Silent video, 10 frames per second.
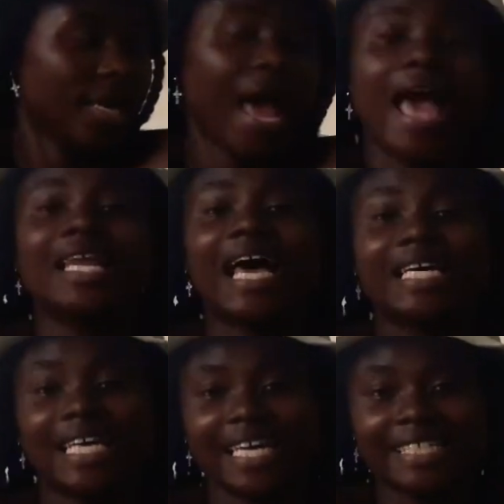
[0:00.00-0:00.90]
I like
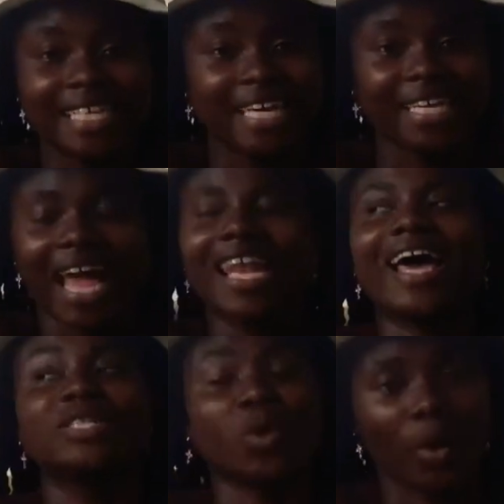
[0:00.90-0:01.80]
eating, I
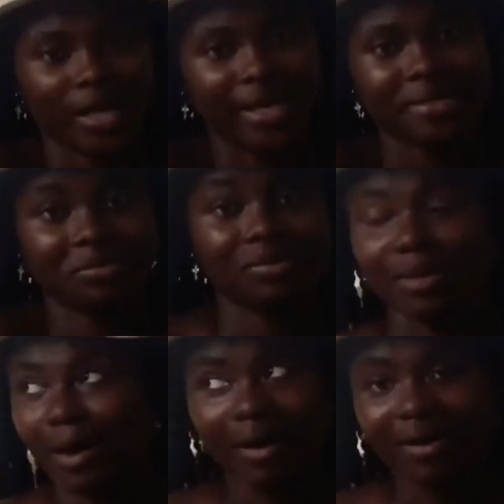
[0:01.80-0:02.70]
like talking,
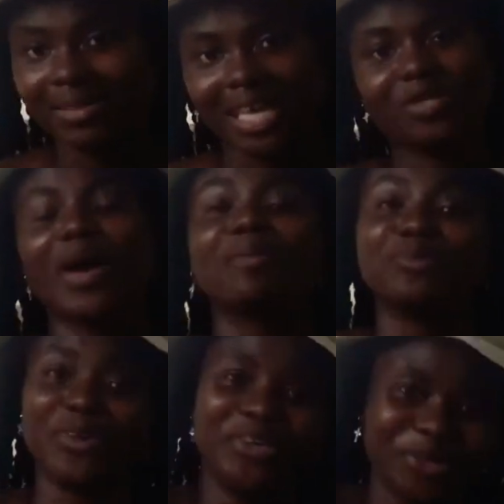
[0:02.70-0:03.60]
that's why I'm
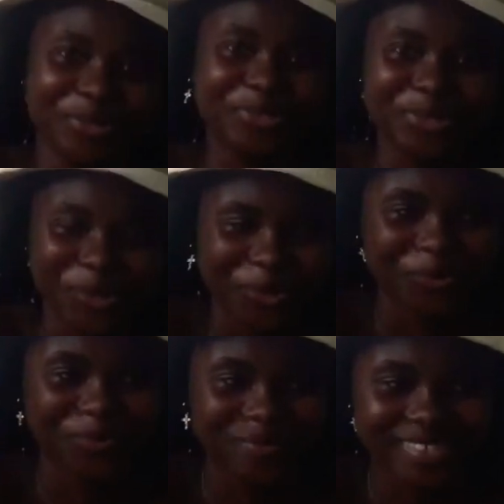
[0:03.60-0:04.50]
doing YouTube.
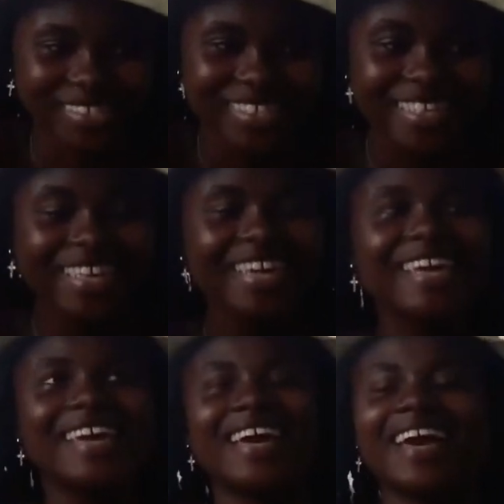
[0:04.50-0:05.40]

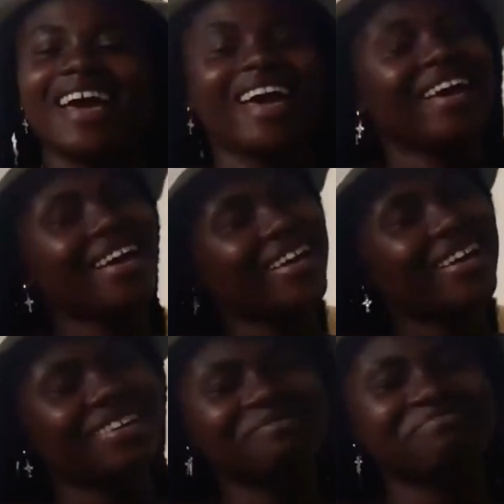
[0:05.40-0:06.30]

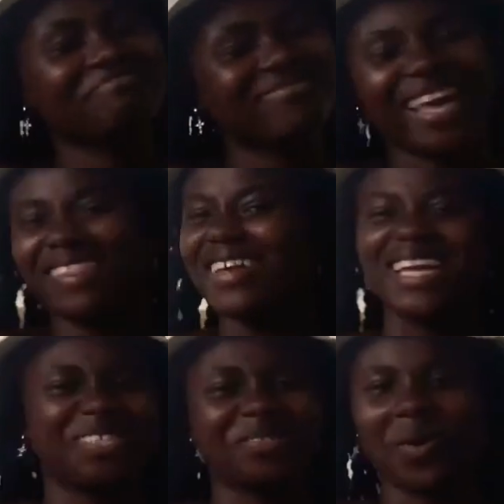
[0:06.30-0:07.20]
Yeah, I think
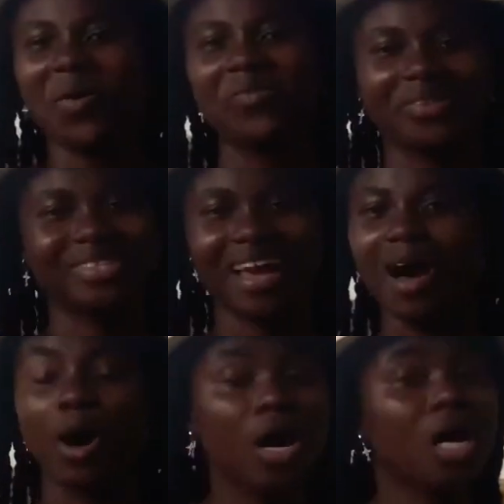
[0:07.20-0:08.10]
that's all for
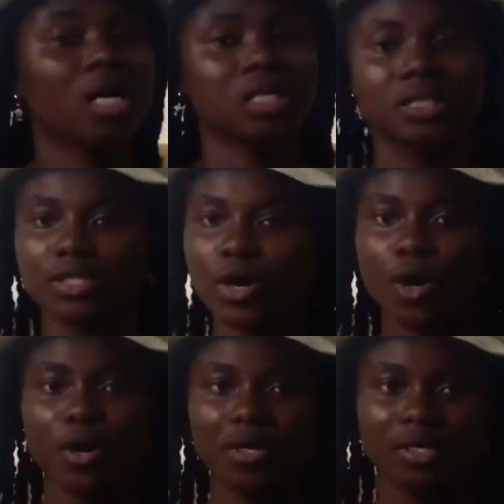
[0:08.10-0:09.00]
now.
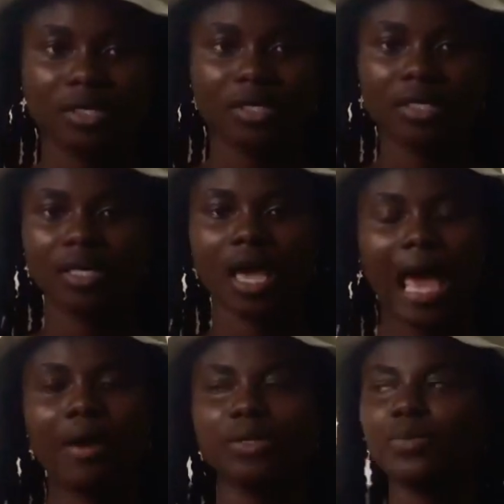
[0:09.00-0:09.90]
So
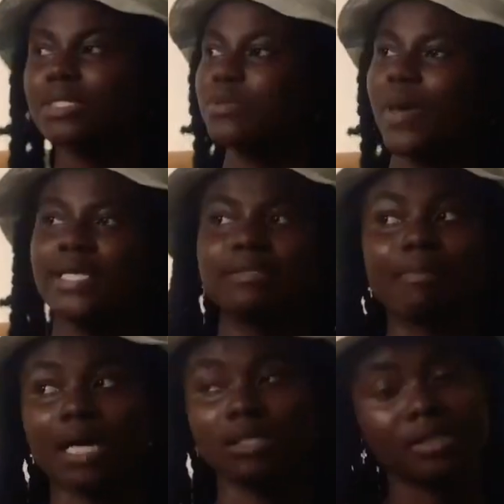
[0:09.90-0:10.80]
I wouldn't want to waste
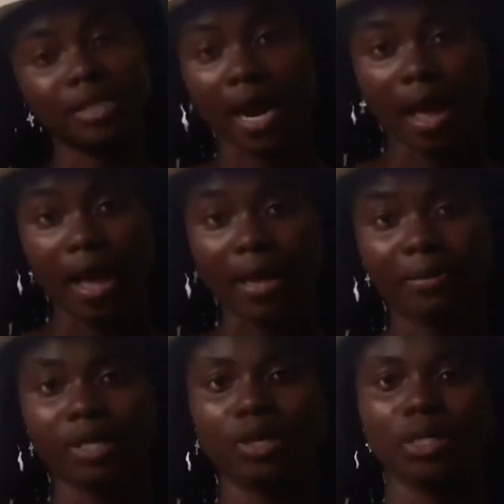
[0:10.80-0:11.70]
much time,
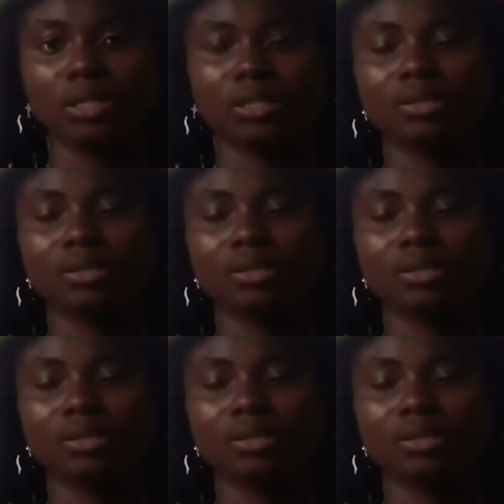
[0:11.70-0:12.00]
because